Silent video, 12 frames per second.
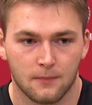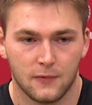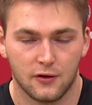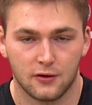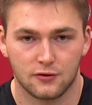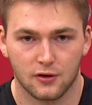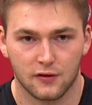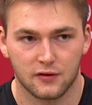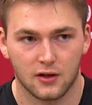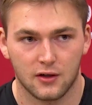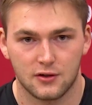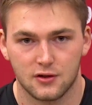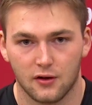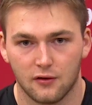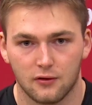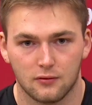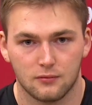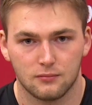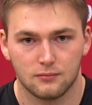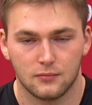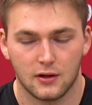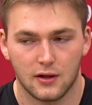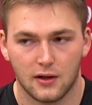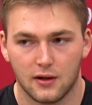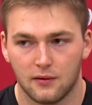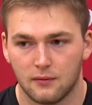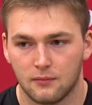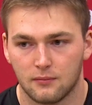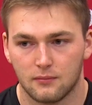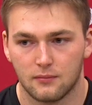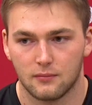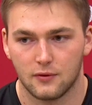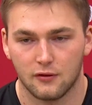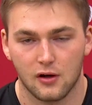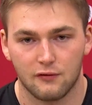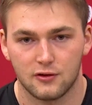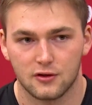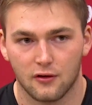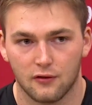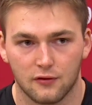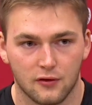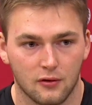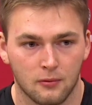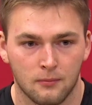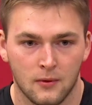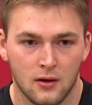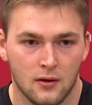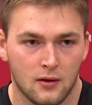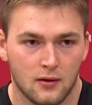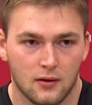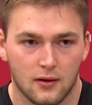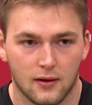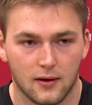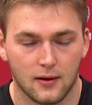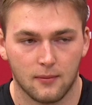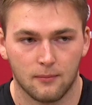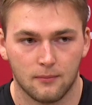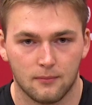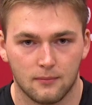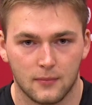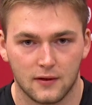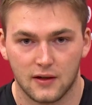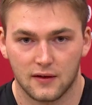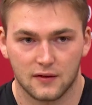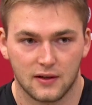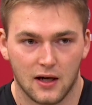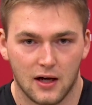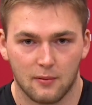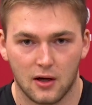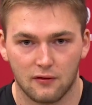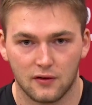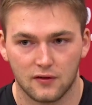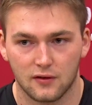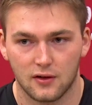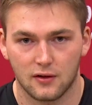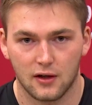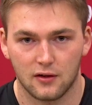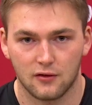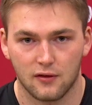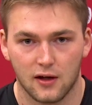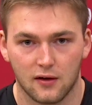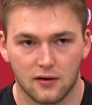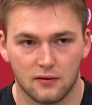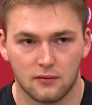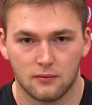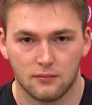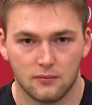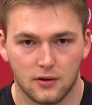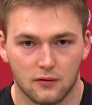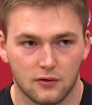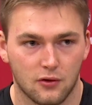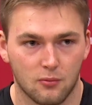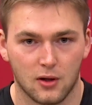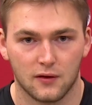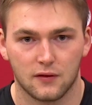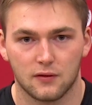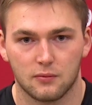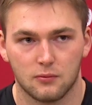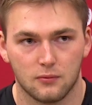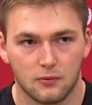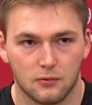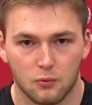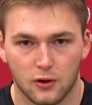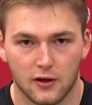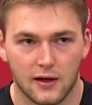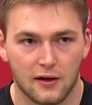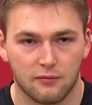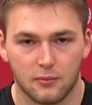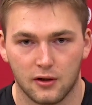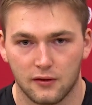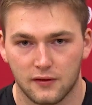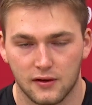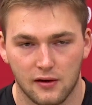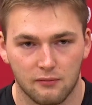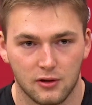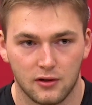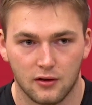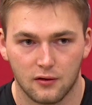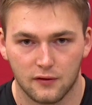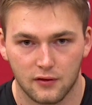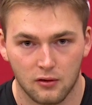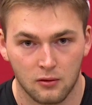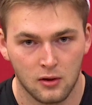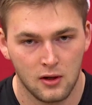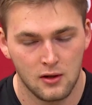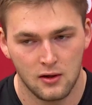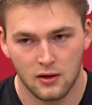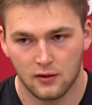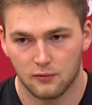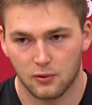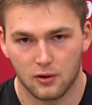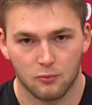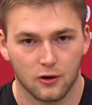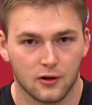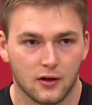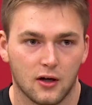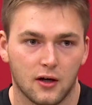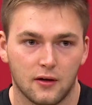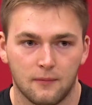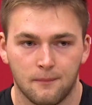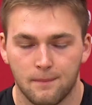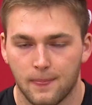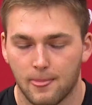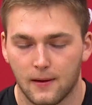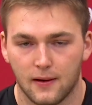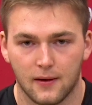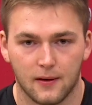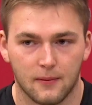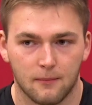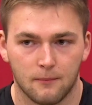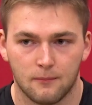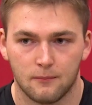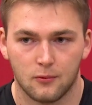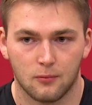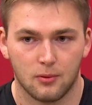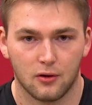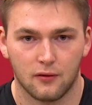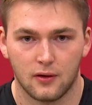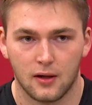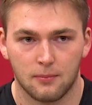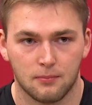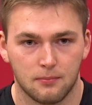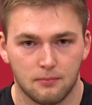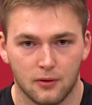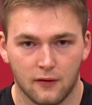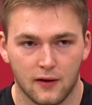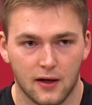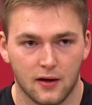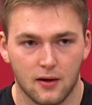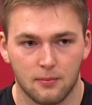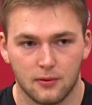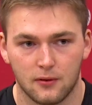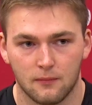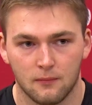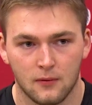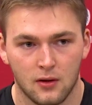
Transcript: you can trust on each other and you love each other. So um, it takes time. Obviously, you can't do that in you know two months, one and a half months that I've been here. So it's what I'm working on. Um, we're building up, building that up, and